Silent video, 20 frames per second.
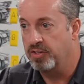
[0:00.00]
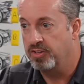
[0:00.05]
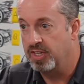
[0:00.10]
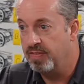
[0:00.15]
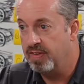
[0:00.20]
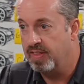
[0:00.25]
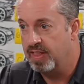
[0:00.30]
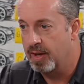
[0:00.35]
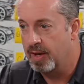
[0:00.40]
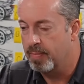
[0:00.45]

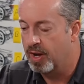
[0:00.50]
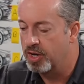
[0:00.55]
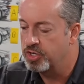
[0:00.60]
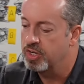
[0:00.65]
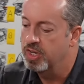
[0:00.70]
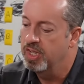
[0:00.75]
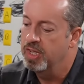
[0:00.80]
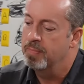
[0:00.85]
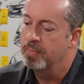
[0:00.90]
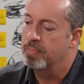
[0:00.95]
TV that much.
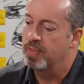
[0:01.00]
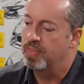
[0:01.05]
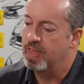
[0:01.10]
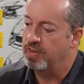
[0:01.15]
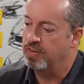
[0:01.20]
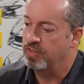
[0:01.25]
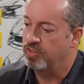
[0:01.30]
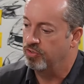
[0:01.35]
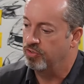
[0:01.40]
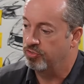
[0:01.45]
But
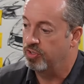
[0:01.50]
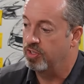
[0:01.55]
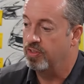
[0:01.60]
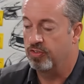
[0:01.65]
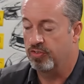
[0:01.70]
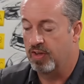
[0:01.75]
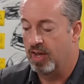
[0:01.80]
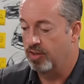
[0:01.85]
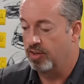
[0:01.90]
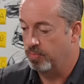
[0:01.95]
then you see
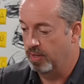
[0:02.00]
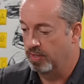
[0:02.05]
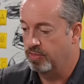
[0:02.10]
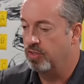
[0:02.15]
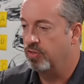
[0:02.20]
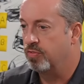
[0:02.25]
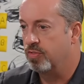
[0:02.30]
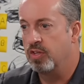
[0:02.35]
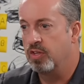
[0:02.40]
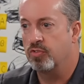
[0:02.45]
these guys, like
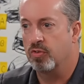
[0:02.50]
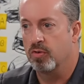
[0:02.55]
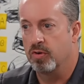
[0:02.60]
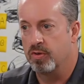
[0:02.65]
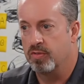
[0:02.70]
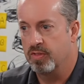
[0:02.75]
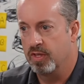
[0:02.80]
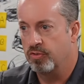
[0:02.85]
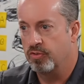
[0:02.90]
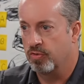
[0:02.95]
these are
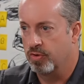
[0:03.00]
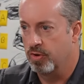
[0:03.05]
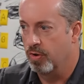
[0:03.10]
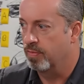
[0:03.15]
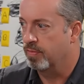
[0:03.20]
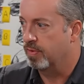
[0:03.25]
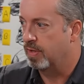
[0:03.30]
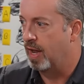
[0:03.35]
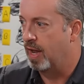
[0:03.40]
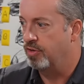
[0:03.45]

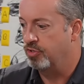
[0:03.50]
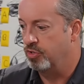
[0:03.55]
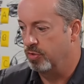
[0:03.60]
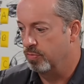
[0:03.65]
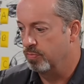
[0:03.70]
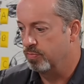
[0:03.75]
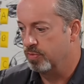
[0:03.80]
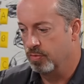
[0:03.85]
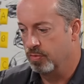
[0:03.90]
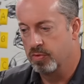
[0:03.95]
your guys
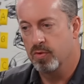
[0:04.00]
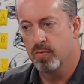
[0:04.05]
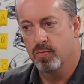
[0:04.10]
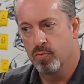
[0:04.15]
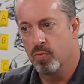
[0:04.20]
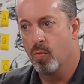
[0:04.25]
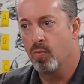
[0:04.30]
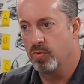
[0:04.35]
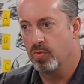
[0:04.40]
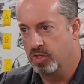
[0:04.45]
you
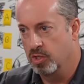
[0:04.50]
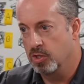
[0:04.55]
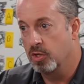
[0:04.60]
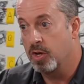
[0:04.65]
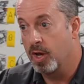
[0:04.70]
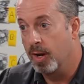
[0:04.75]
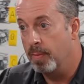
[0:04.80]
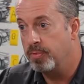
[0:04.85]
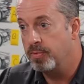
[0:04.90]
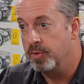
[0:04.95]

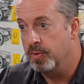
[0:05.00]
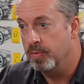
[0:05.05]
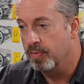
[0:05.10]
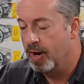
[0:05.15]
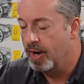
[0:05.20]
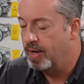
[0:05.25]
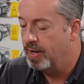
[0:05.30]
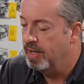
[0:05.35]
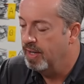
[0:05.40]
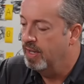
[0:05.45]
look up to,
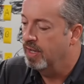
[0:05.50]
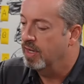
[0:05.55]
right?